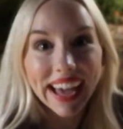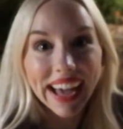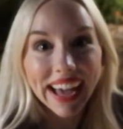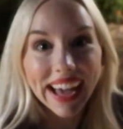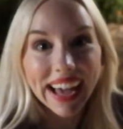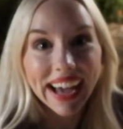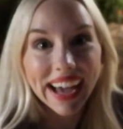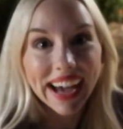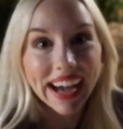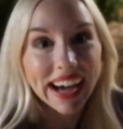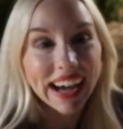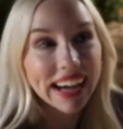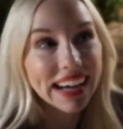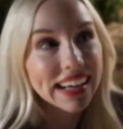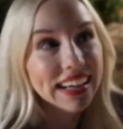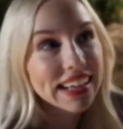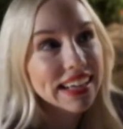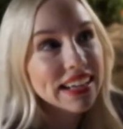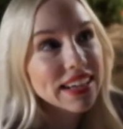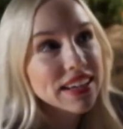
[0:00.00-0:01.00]

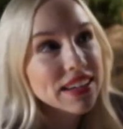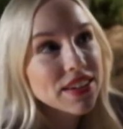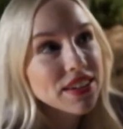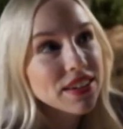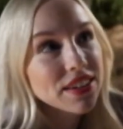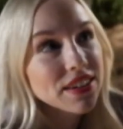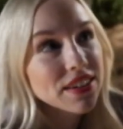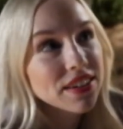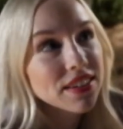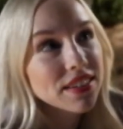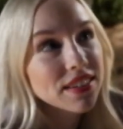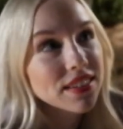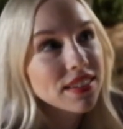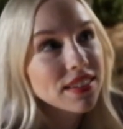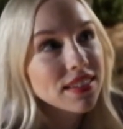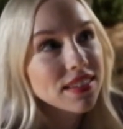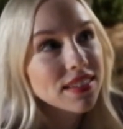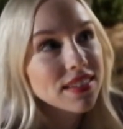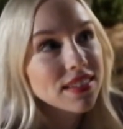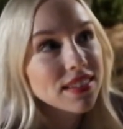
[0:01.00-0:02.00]

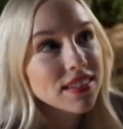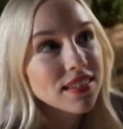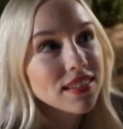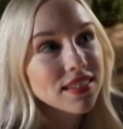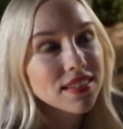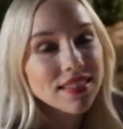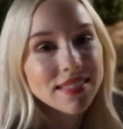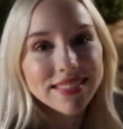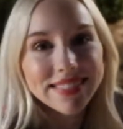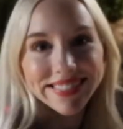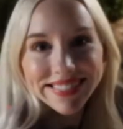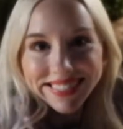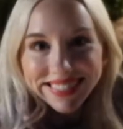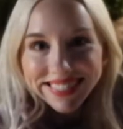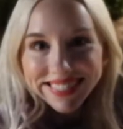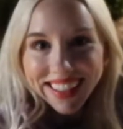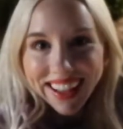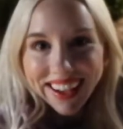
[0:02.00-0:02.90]
(silent)